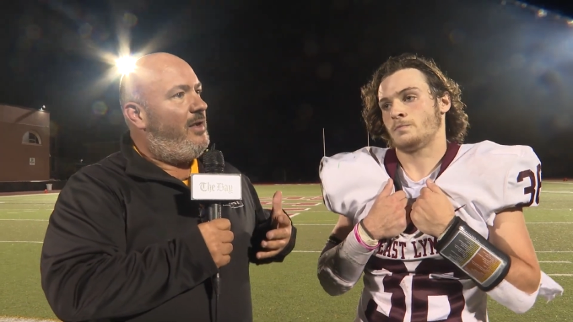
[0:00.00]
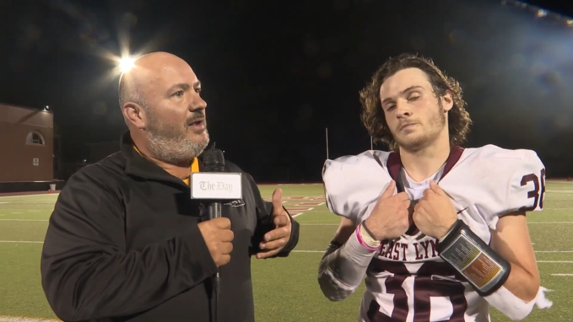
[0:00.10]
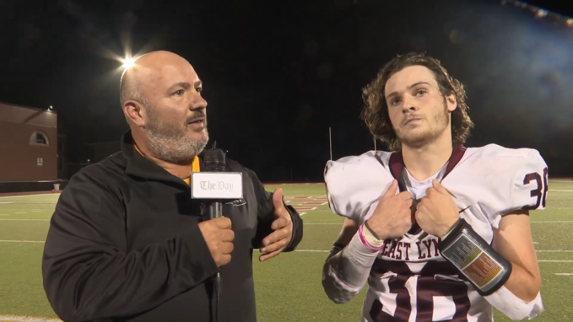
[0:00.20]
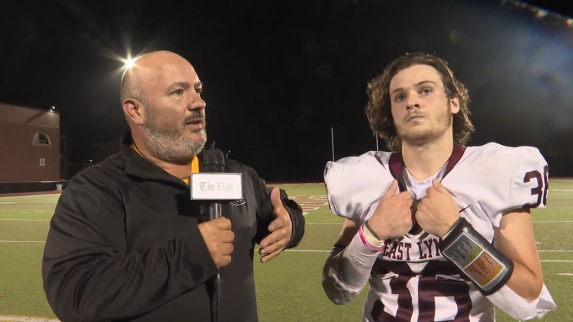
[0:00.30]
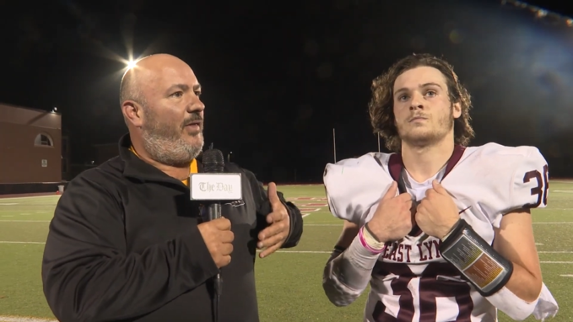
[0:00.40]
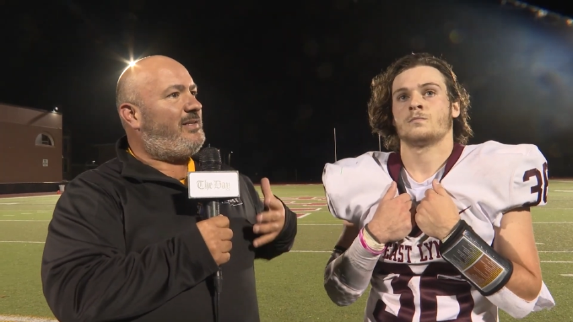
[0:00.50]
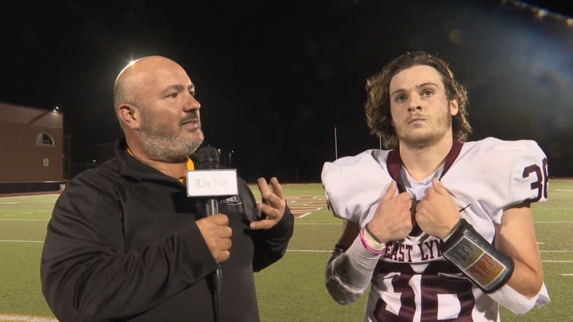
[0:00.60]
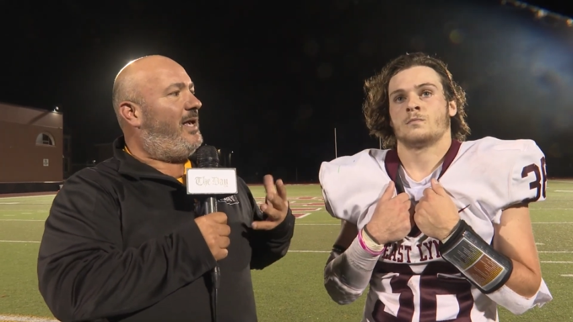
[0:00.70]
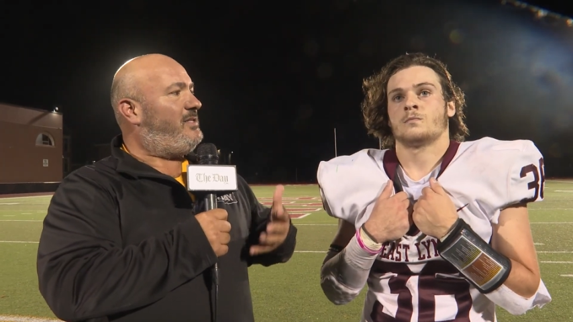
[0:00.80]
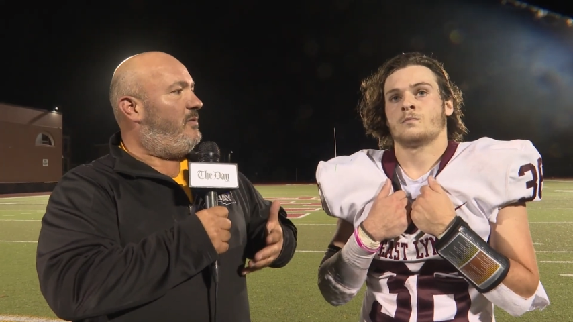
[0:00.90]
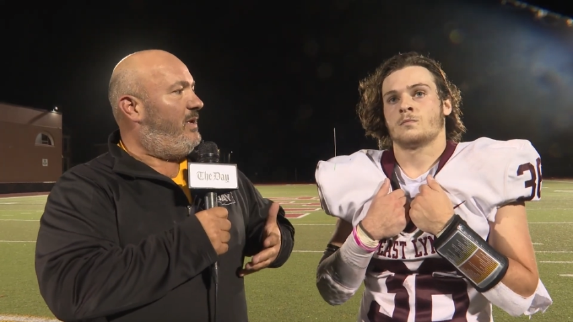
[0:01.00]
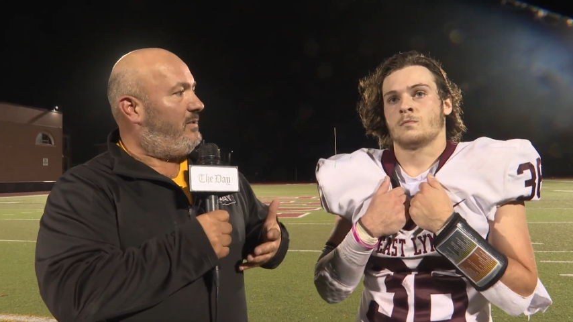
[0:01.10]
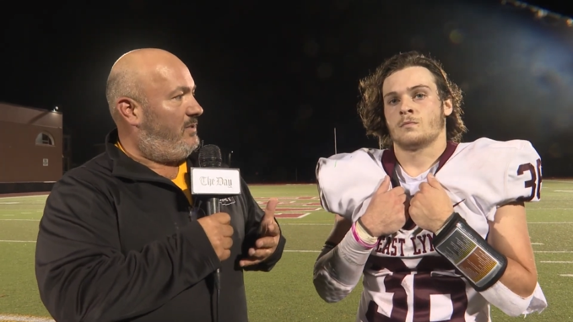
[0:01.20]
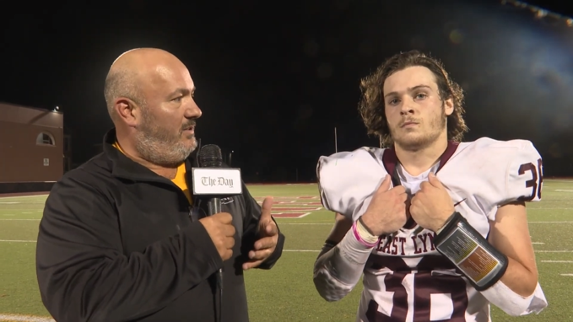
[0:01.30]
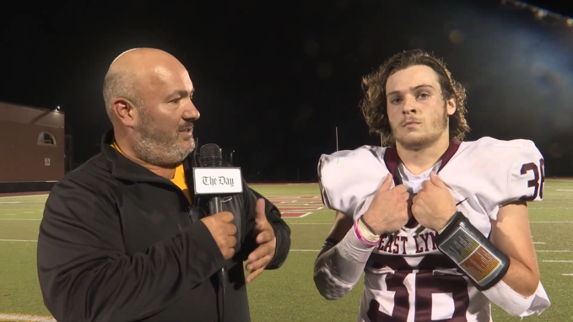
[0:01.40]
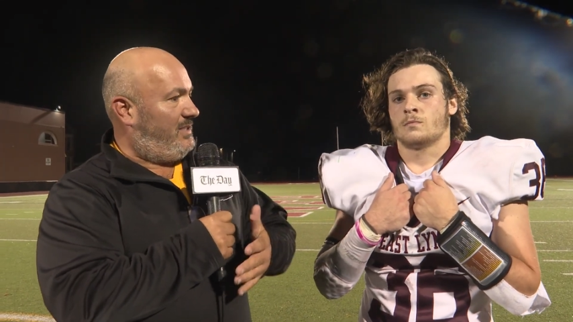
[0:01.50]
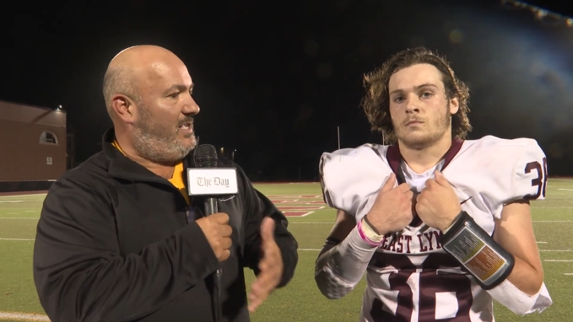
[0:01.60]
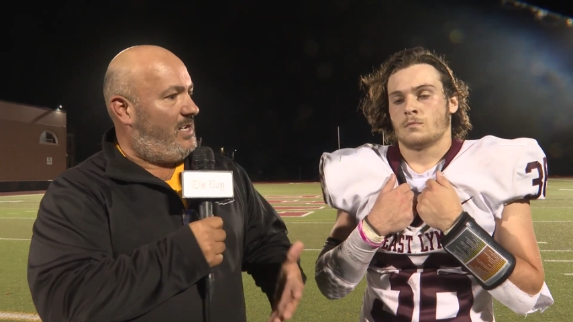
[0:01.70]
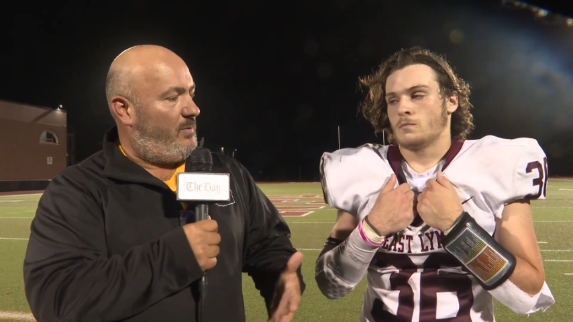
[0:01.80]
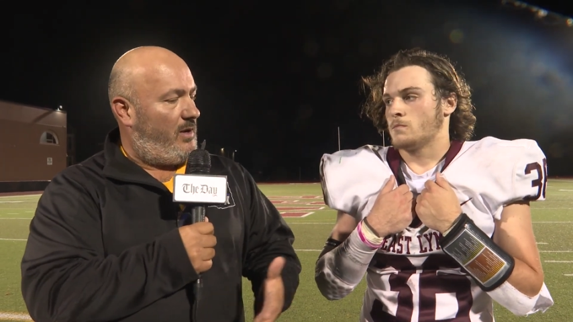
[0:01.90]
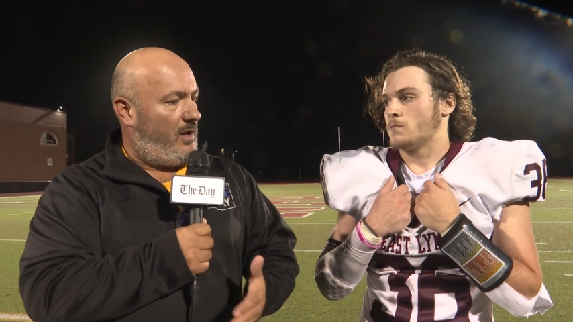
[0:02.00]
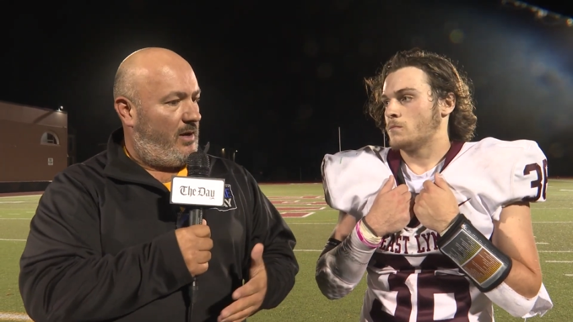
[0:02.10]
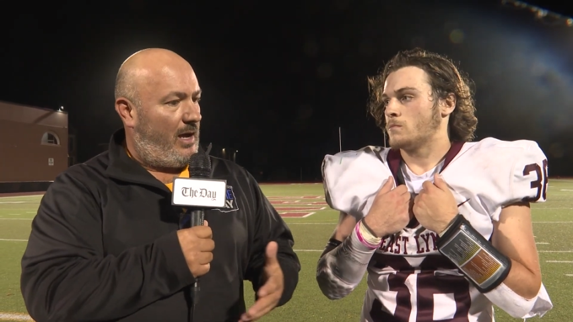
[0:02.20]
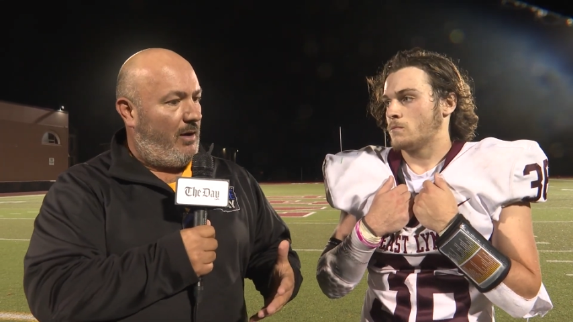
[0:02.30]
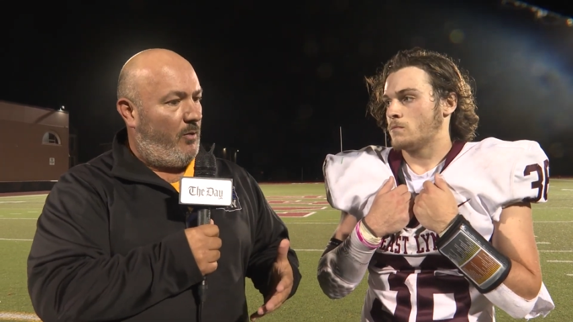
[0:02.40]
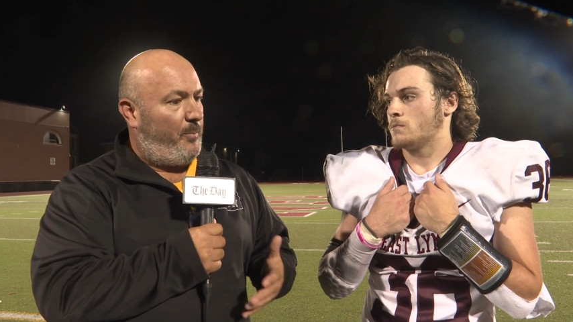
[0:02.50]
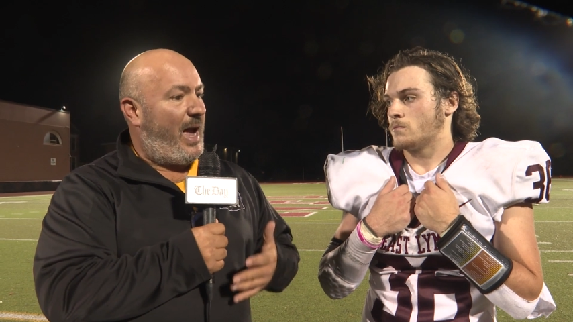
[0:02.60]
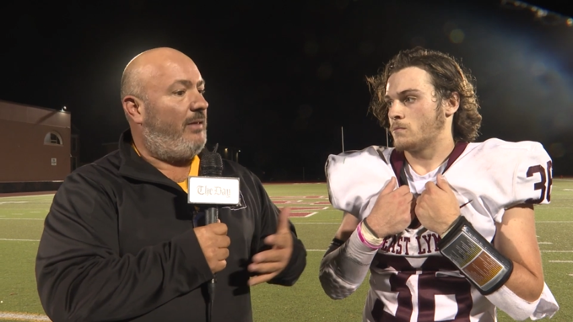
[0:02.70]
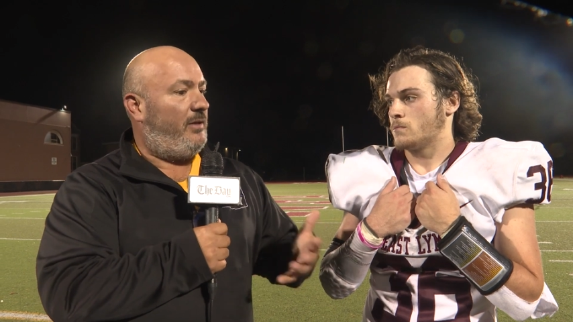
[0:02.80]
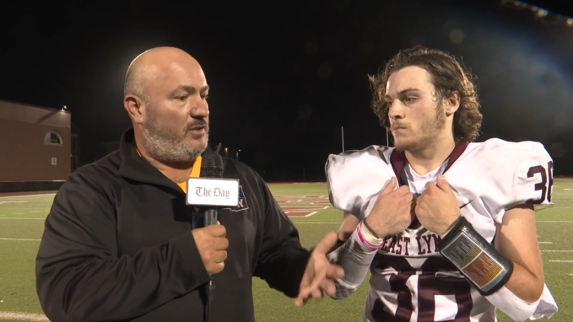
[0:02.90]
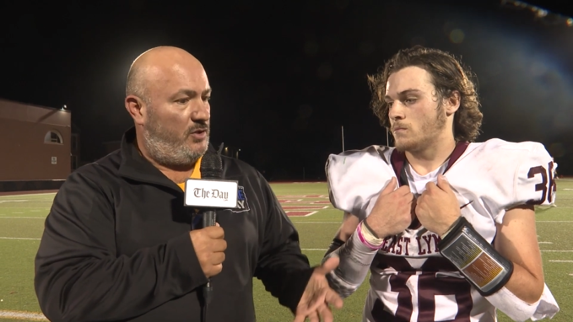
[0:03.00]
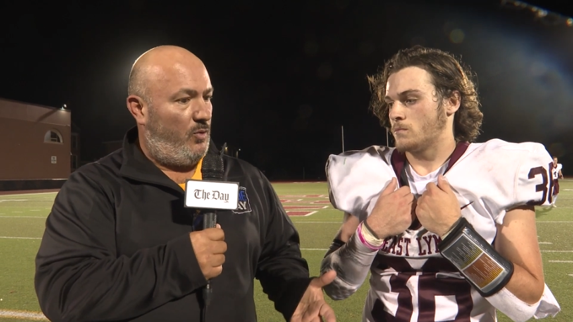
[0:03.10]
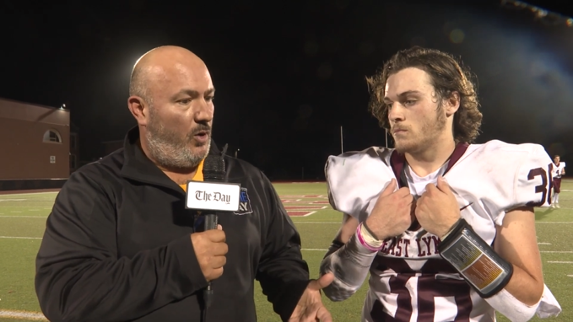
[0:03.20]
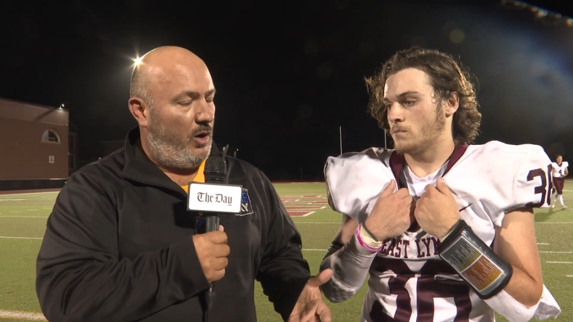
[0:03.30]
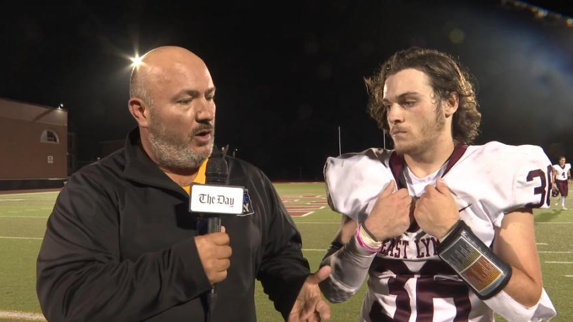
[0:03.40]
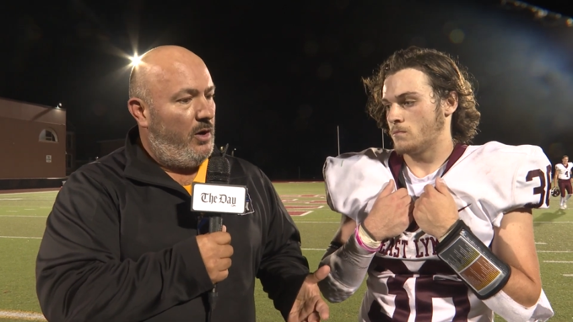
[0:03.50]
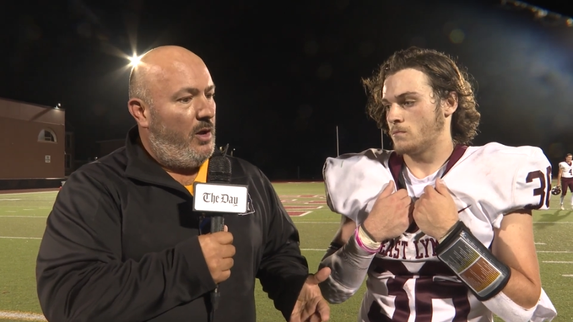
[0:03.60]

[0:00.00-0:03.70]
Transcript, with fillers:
Speaker 1: You know, that's a testament to this team and how balanced you were.